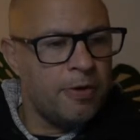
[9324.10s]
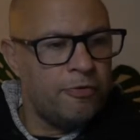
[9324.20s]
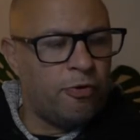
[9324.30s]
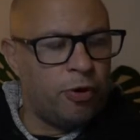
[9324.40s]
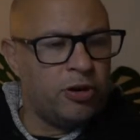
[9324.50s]

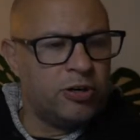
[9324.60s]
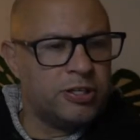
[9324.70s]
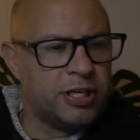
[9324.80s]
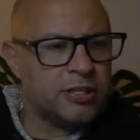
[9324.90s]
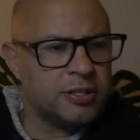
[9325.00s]
49
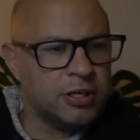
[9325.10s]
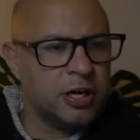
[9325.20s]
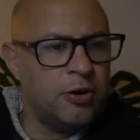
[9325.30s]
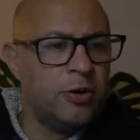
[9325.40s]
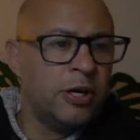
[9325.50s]
seconds to
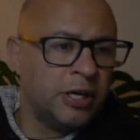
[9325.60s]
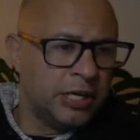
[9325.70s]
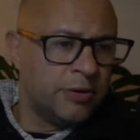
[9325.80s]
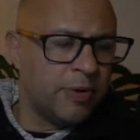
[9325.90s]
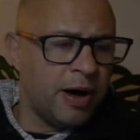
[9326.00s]
go
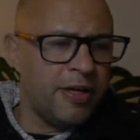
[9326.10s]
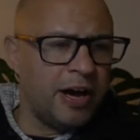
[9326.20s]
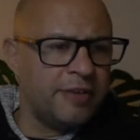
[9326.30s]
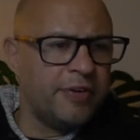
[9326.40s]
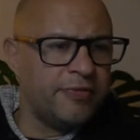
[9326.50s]
in a rather
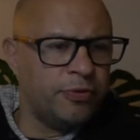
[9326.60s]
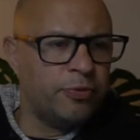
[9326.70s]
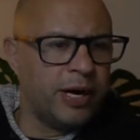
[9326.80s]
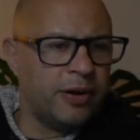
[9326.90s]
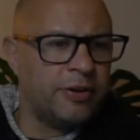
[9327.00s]
uneventful
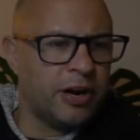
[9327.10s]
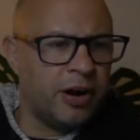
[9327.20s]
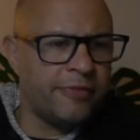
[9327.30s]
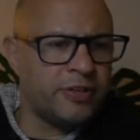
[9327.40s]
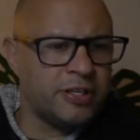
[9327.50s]
round that I
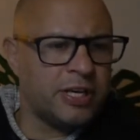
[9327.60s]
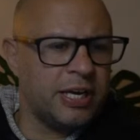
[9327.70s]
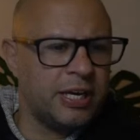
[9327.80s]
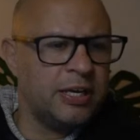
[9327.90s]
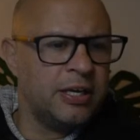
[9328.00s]
have to
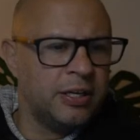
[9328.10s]
say